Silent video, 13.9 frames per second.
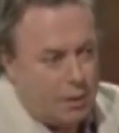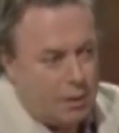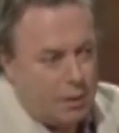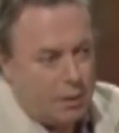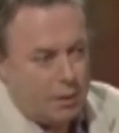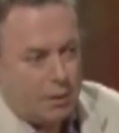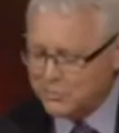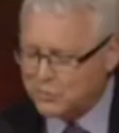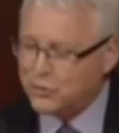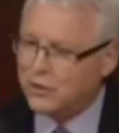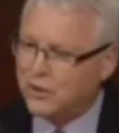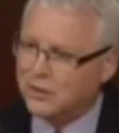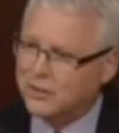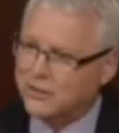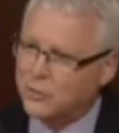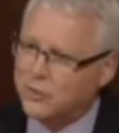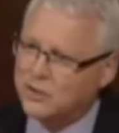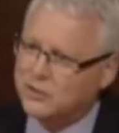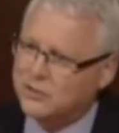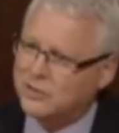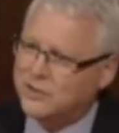Oh, look, I'm sure you're holding the
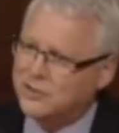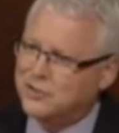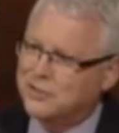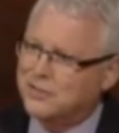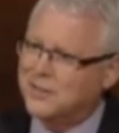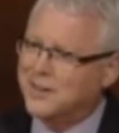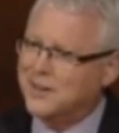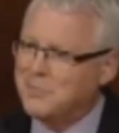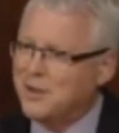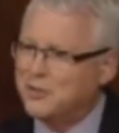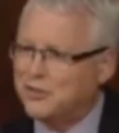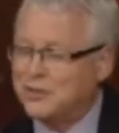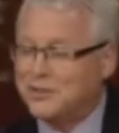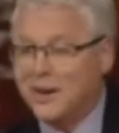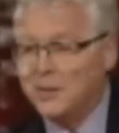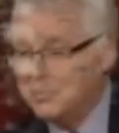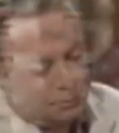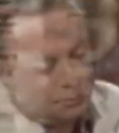reader's attention most of the time,